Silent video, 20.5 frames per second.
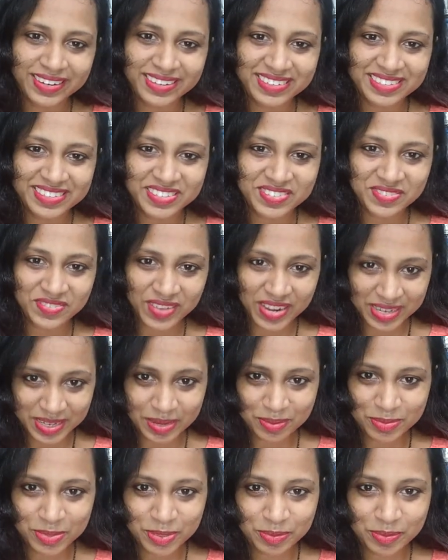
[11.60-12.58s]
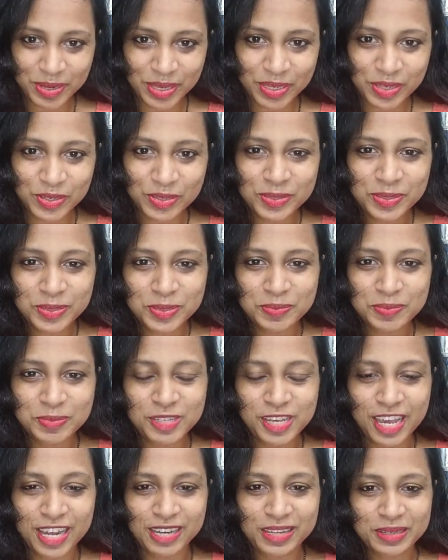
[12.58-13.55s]
anglers, welcome to my YouTube
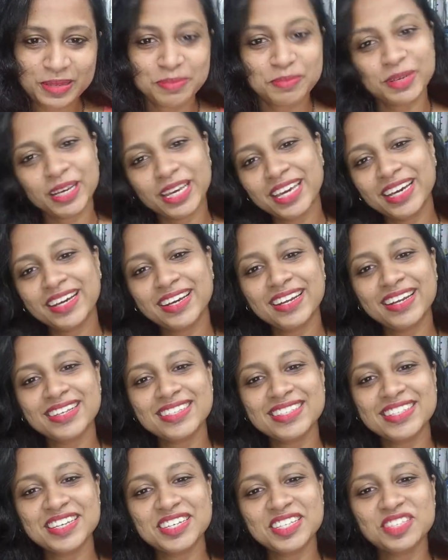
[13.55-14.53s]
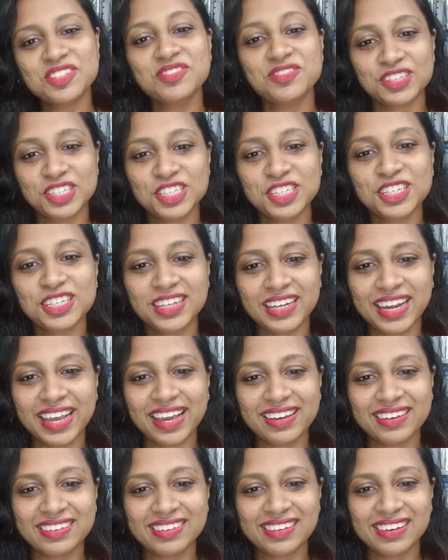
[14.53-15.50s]
channel Mayekar and Sons Fishing
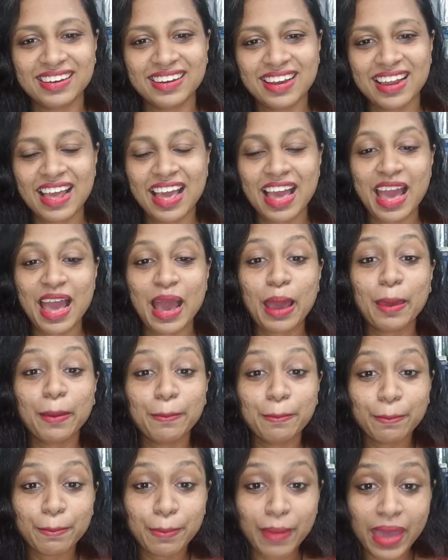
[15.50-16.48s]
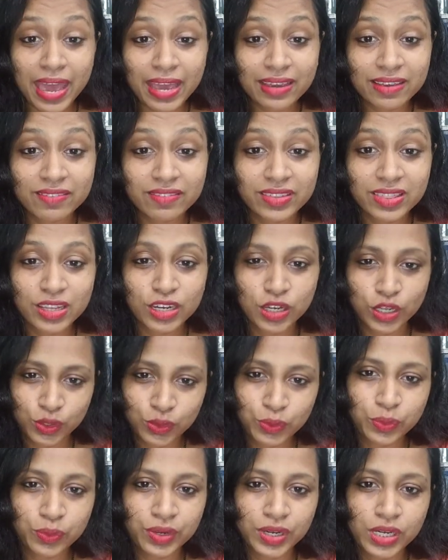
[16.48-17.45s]
Tackle. I am back with a
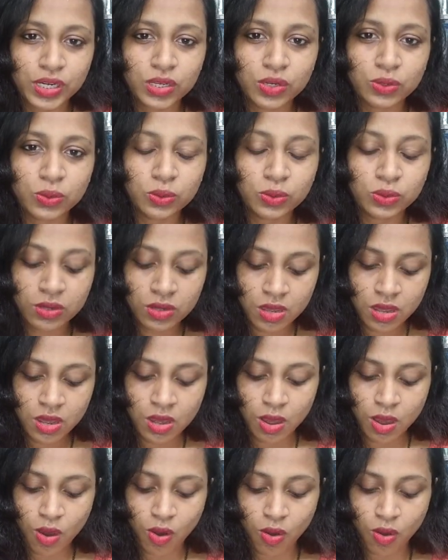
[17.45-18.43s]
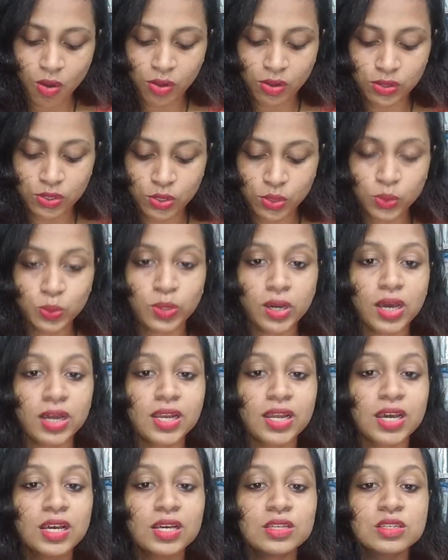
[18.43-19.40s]
new video on
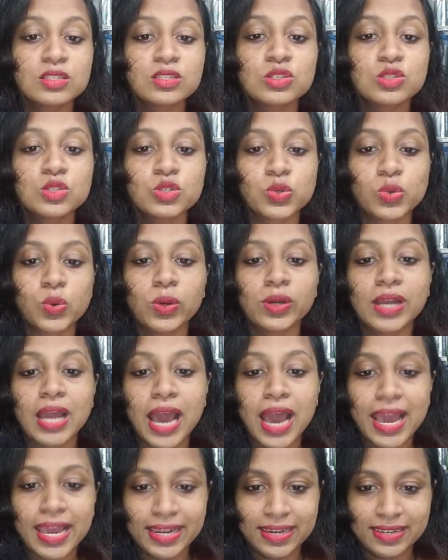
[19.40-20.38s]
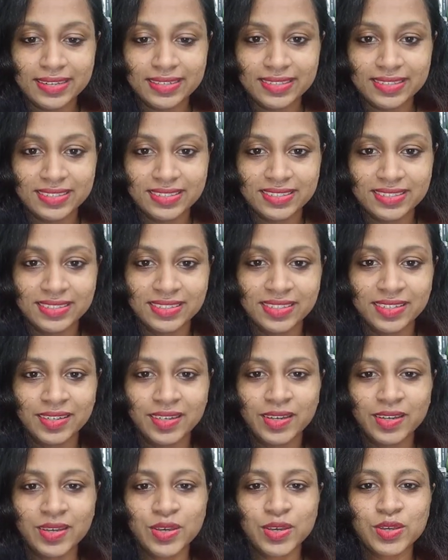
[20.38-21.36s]
Lucana Stone Island.
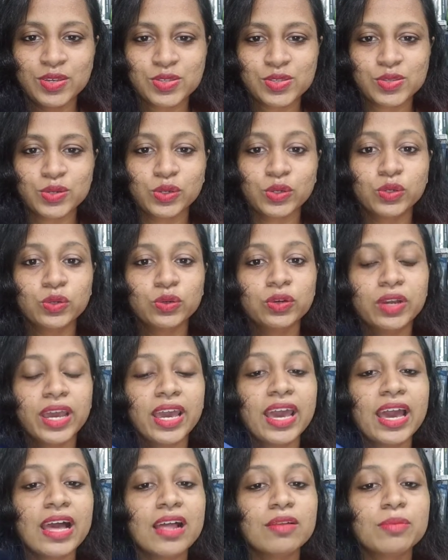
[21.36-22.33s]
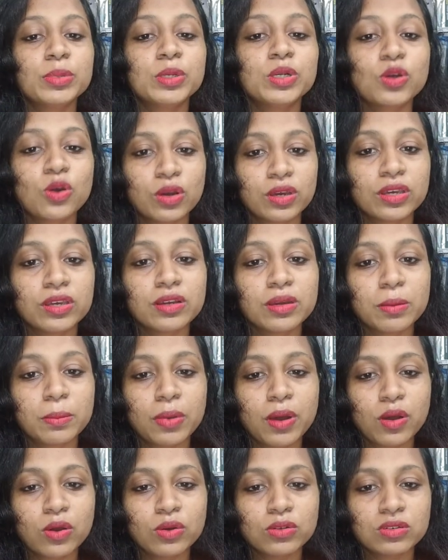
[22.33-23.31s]
So today I will be talking
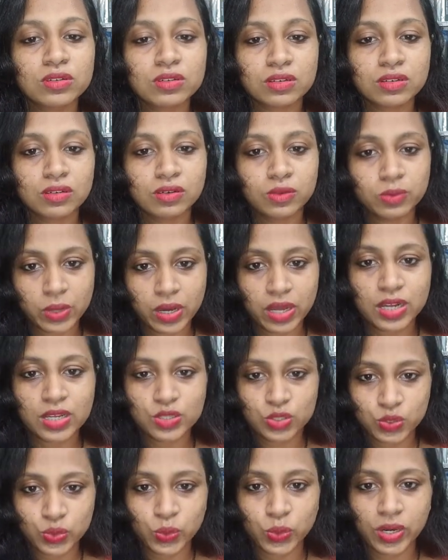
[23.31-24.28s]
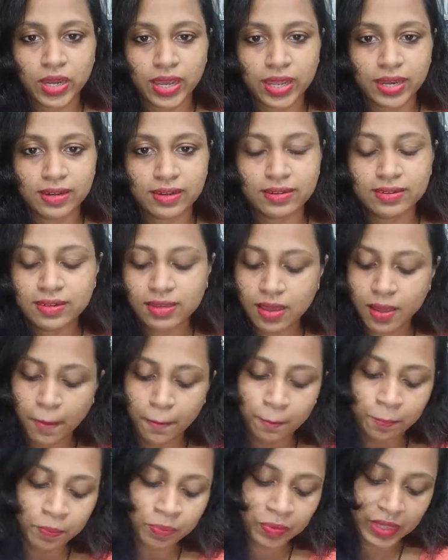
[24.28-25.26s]
about Lucana Stone Island
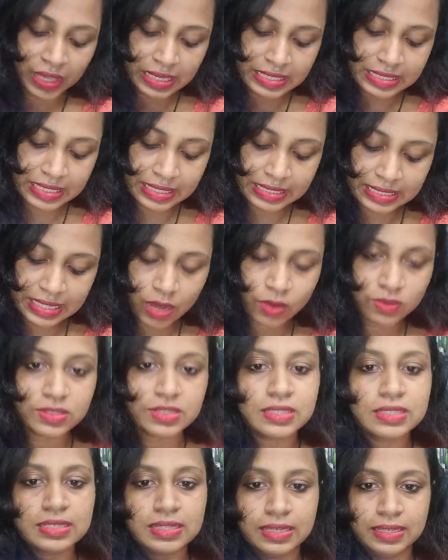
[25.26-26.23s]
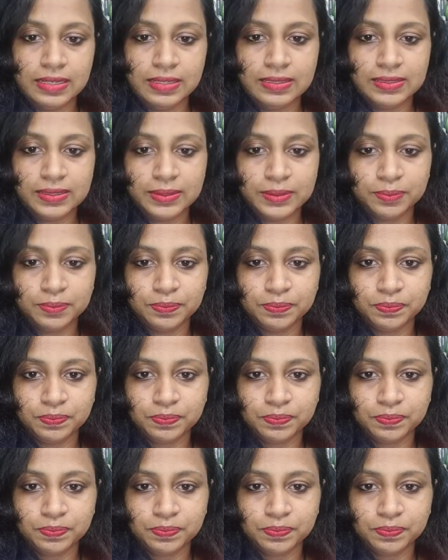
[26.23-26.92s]
six thousand series.